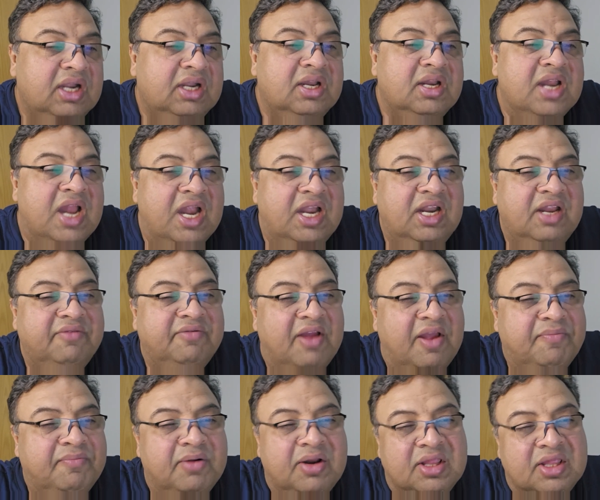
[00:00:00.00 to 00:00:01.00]
It
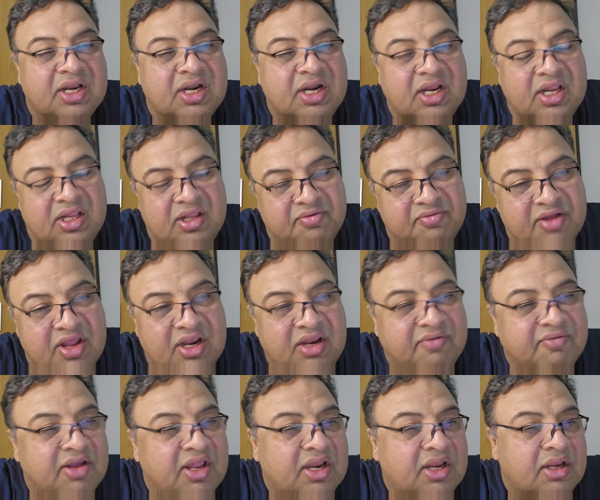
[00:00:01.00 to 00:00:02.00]
95% is
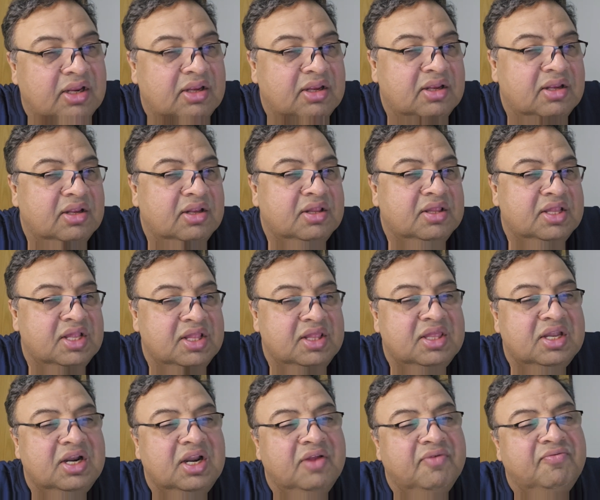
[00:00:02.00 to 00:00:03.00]
very, very
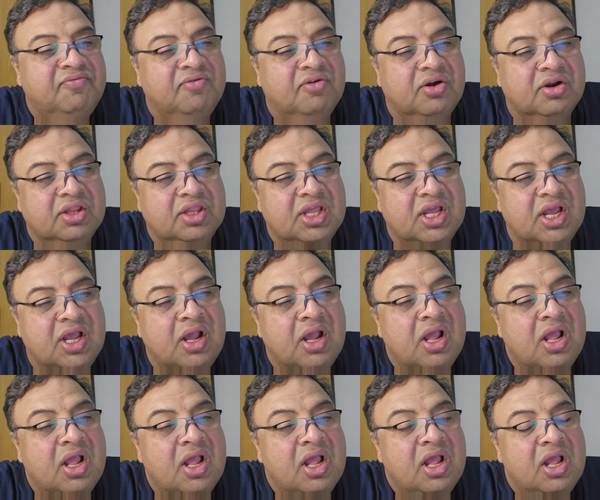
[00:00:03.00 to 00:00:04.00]
sensitive for the
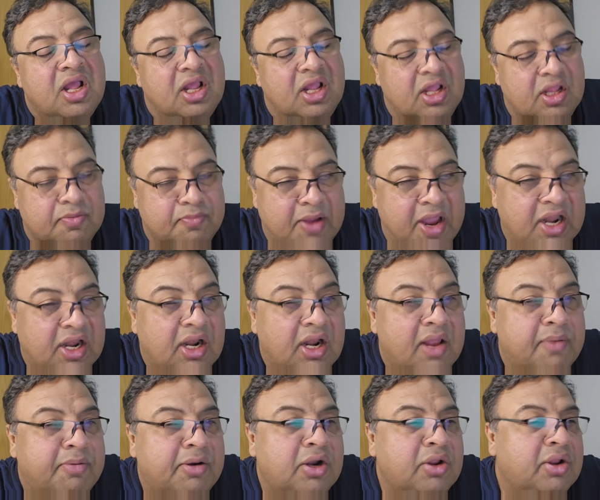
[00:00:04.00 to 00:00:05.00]

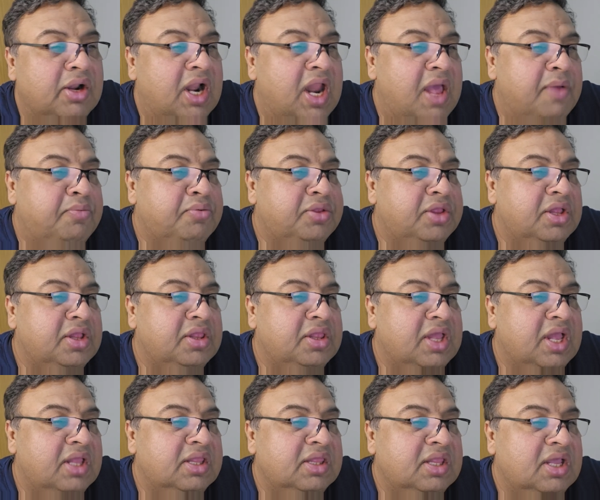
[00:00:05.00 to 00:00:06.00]
spinal epidural abscess
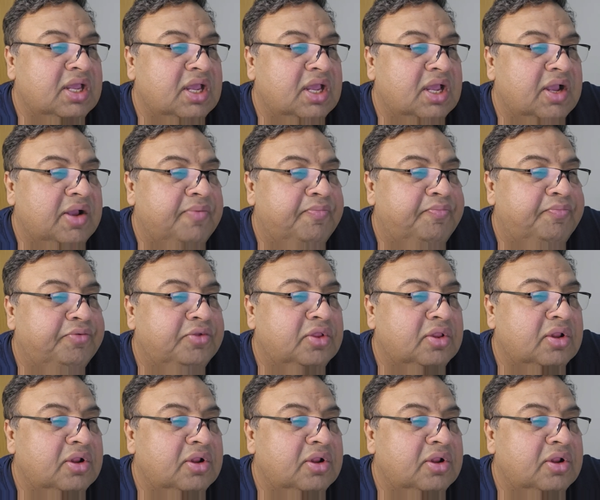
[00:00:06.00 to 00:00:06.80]
and the